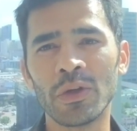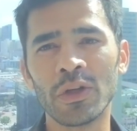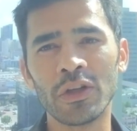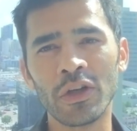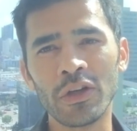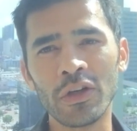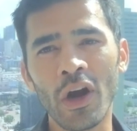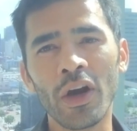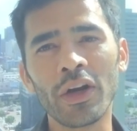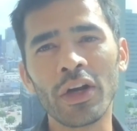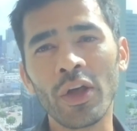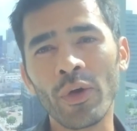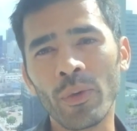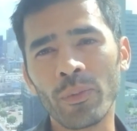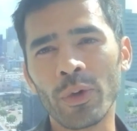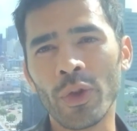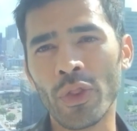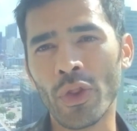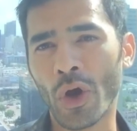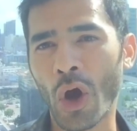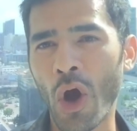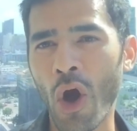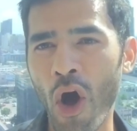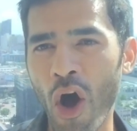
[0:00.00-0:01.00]
He did not give up
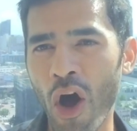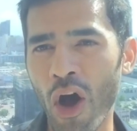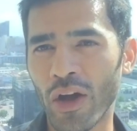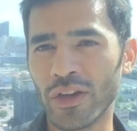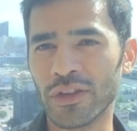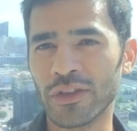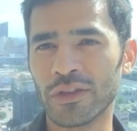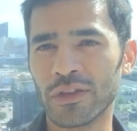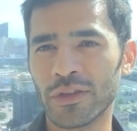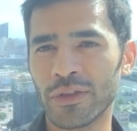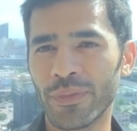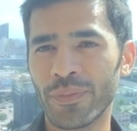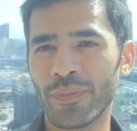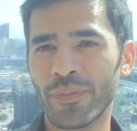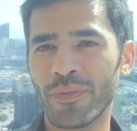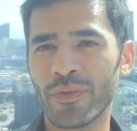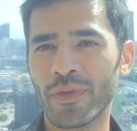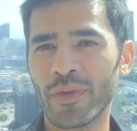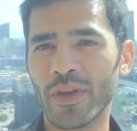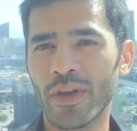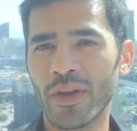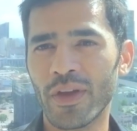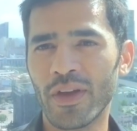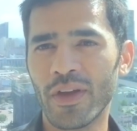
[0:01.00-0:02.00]
on the cause.
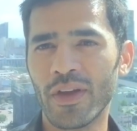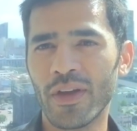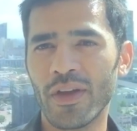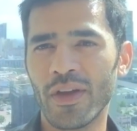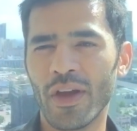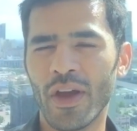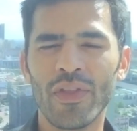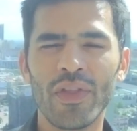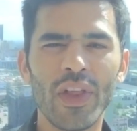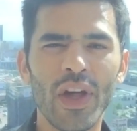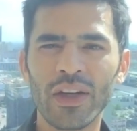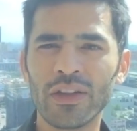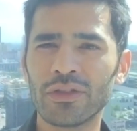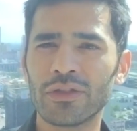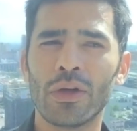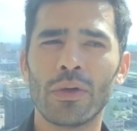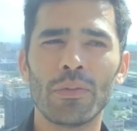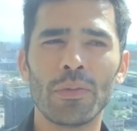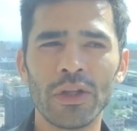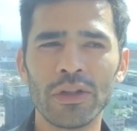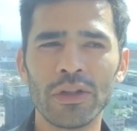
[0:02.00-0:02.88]
And that is the